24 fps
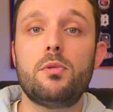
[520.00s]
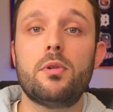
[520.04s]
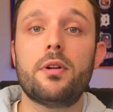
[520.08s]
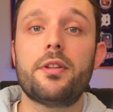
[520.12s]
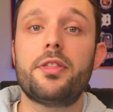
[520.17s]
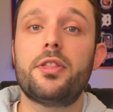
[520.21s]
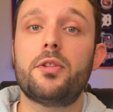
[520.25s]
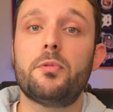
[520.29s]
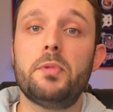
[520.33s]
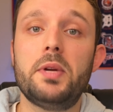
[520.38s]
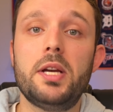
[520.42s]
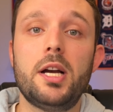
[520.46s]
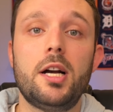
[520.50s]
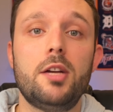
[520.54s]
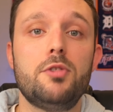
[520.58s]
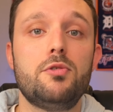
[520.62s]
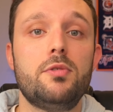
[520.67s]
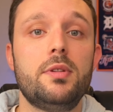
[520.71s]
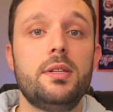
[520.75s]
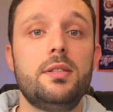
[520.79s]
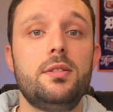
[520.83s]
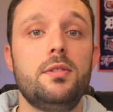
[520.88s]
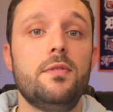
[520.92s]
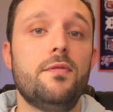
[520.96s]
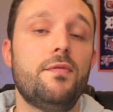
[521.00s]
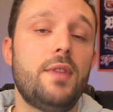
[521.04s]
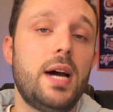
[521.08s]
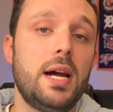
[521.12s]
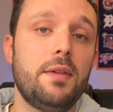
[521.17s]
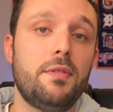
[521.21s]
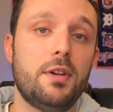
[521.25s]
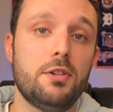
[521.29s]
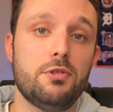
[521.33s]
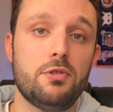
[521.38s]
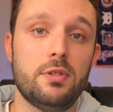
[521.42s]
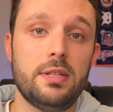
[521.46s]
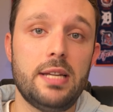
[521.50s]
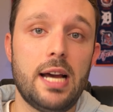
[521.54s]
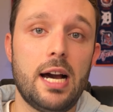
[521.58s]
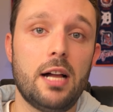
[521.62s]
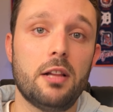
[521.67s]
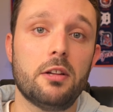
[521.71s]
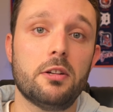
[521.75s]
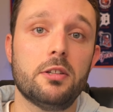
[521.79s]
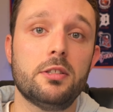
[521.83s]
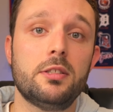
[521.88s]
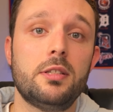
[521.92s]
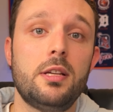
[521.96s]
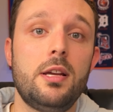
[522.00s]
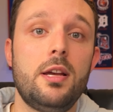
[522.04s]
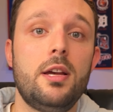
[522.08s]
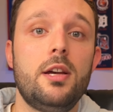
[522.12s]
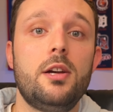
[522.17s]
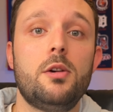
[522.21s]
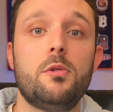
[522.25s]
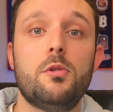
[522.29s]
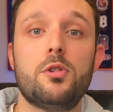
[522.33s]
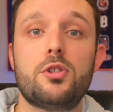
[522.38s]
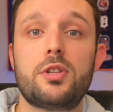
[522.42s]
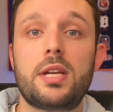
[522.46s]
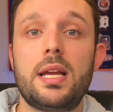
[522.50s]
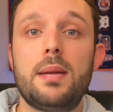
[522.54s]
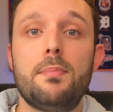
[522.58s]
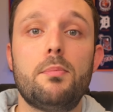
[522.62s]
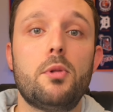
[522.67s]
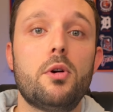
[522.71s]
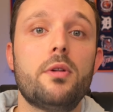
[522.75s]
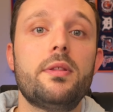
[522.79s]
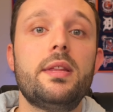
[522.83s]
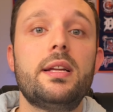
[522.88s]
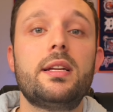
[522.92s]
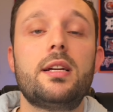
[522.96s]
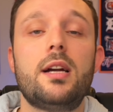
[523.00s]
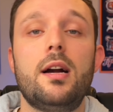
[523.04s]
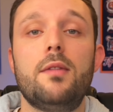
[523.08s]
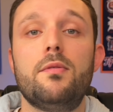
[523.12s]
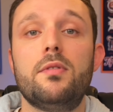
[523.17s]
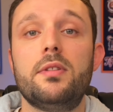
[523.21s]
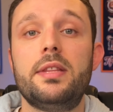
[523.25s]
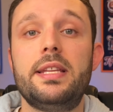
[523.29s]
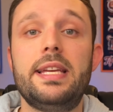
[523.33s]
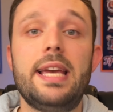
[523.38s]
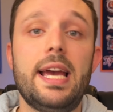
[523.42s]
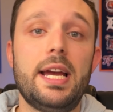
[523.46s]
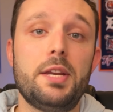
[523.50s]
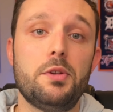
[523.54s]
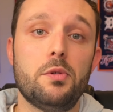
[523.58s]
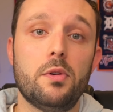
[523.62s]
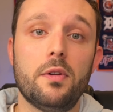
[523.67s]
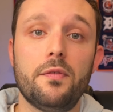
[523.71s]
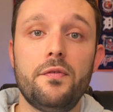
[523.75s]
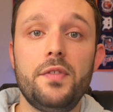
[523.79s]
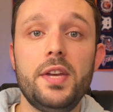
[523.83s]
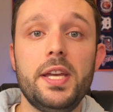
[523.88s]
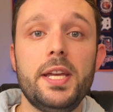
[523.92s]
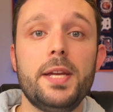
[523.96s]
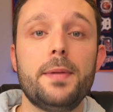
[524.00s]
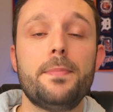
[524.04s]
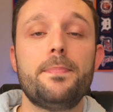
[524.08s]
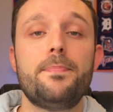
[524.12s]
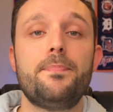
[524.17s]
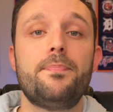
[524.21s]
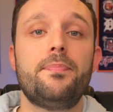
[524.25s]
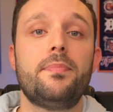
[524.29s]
worth $300 to $500, which can more than cover the annual fee.